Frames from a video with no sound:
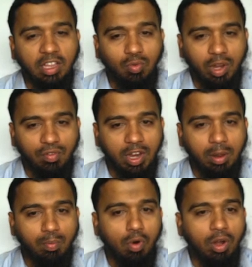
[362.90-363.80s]
is very
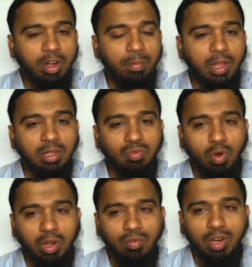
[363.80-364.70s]
important, because
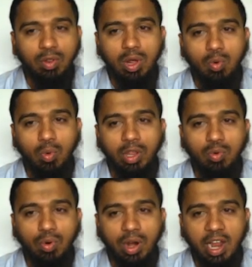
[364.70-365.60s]
whatever you are going
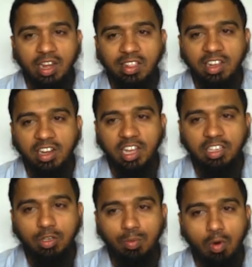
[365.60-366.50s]
to write in the
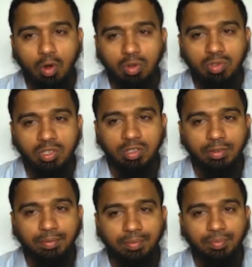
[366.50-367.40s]
text box,
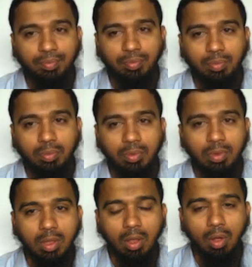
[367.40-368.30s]

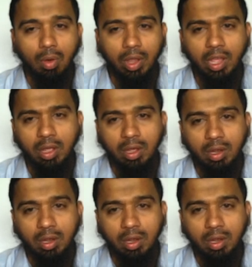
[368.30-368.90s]
okay,